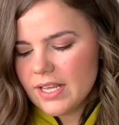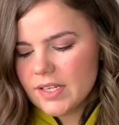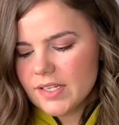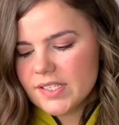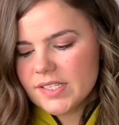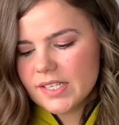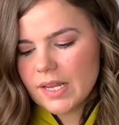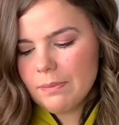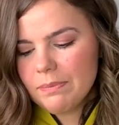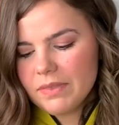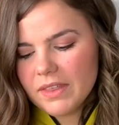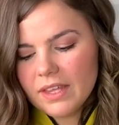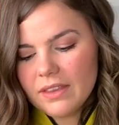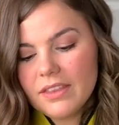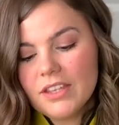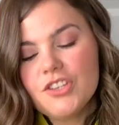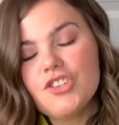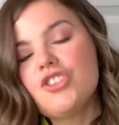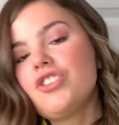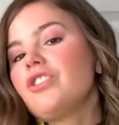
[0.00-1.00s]
something
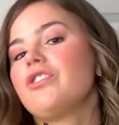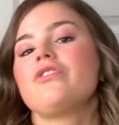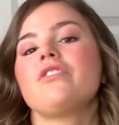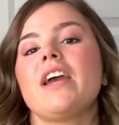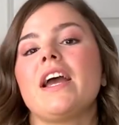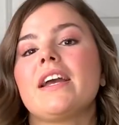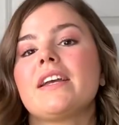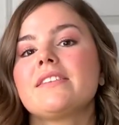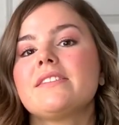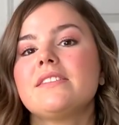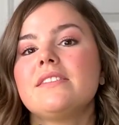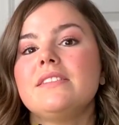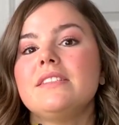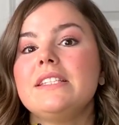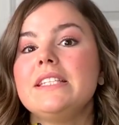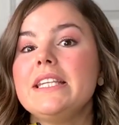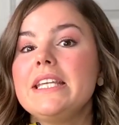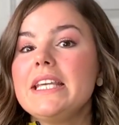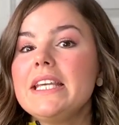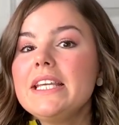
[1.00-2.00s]
that Sheertex
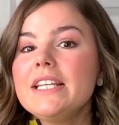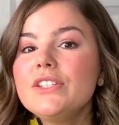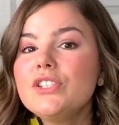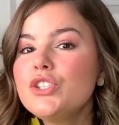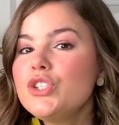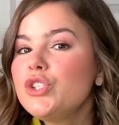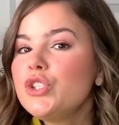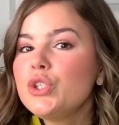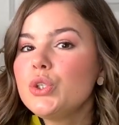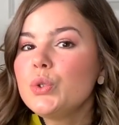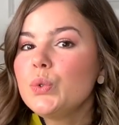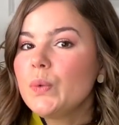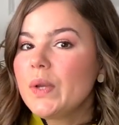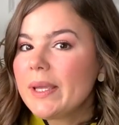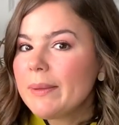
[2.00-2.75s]
needs to